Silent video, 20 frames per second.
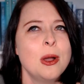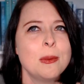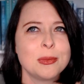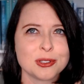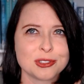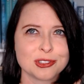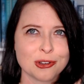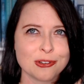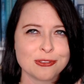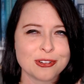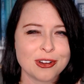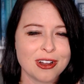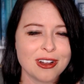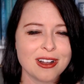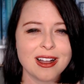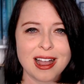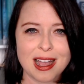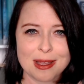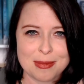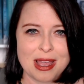but so far
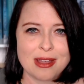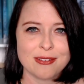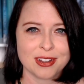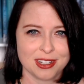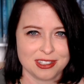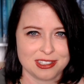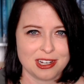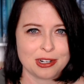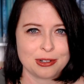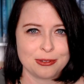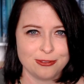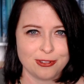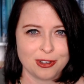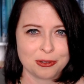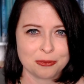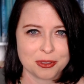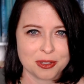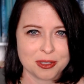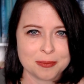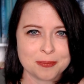I'm having a ton of fun
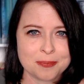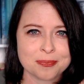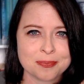with it.